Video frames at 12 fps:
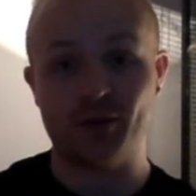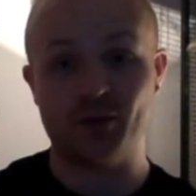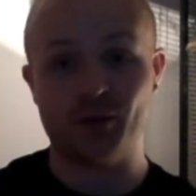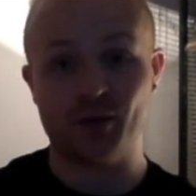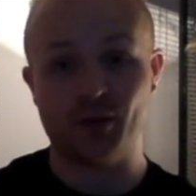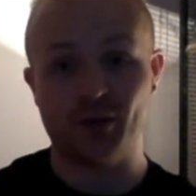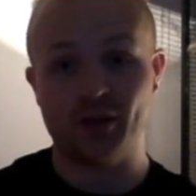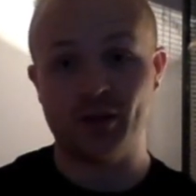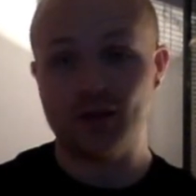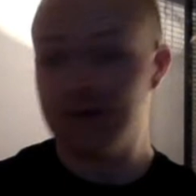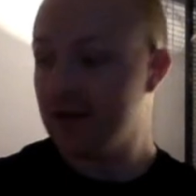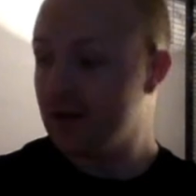for sure.
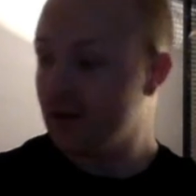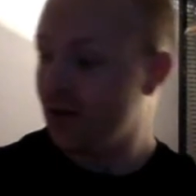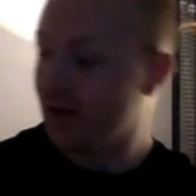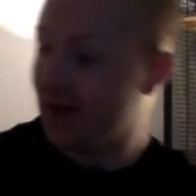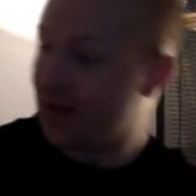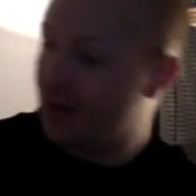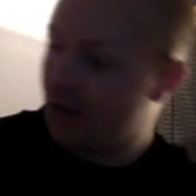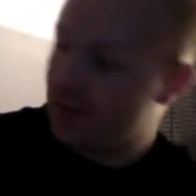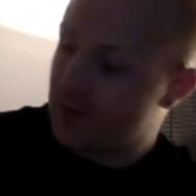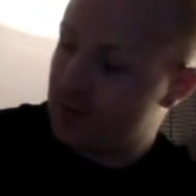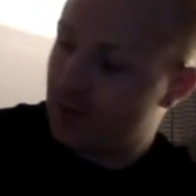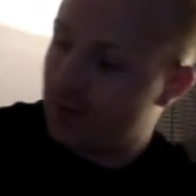You know, like I carved
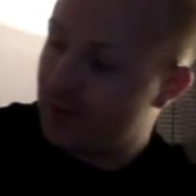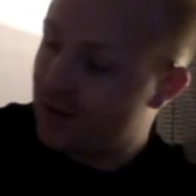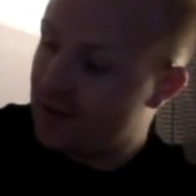this pumpkin